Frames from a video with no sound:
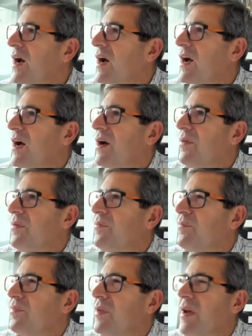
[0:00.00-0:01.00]

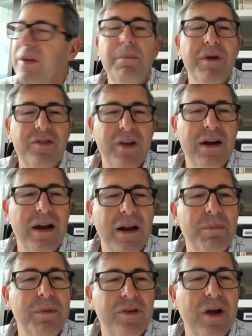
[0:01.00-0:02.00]
um, and
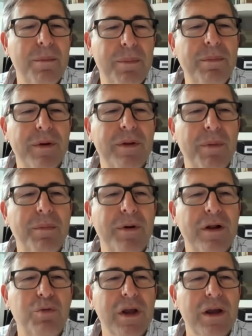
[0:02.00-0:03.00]
Nambisan paper, the paper
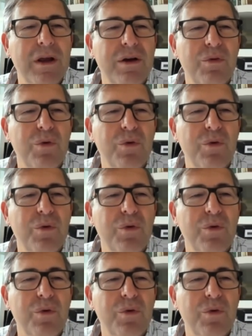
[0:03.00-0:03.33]
that we,